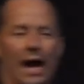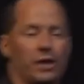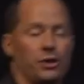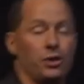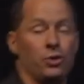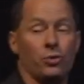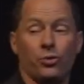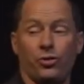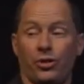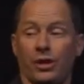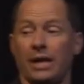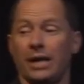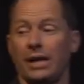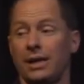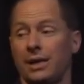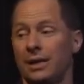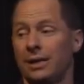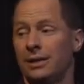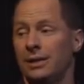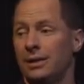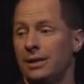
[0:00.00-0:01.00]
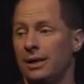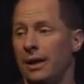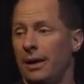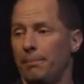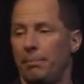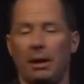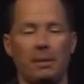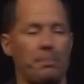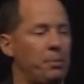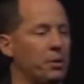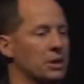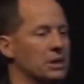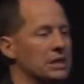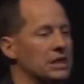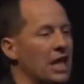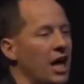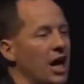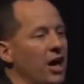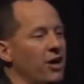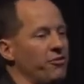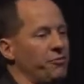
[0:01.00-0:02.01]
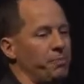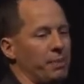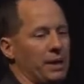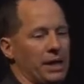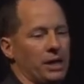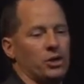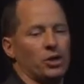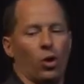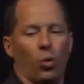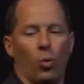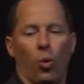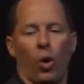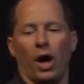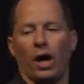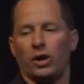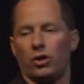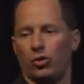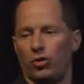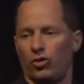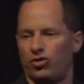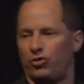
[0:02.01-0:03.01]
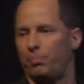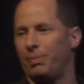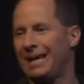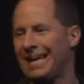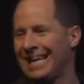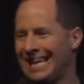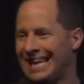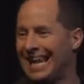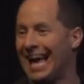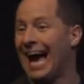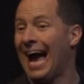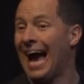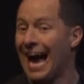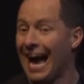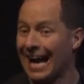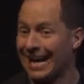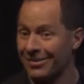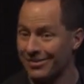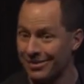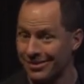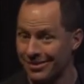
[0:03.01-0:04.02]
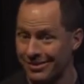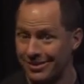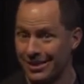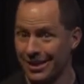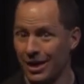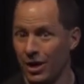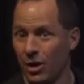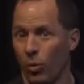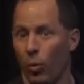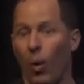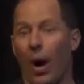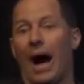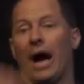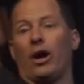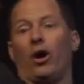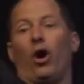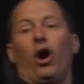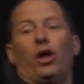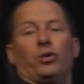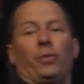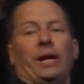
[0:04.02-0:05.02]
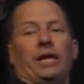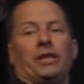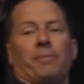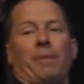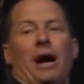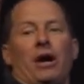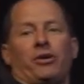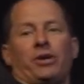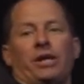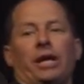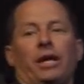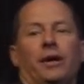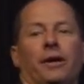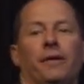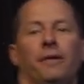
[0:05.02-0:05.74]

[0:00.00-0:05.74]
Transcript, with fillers: do you think people love being the one who's being asked? Why? All the way in the balcony.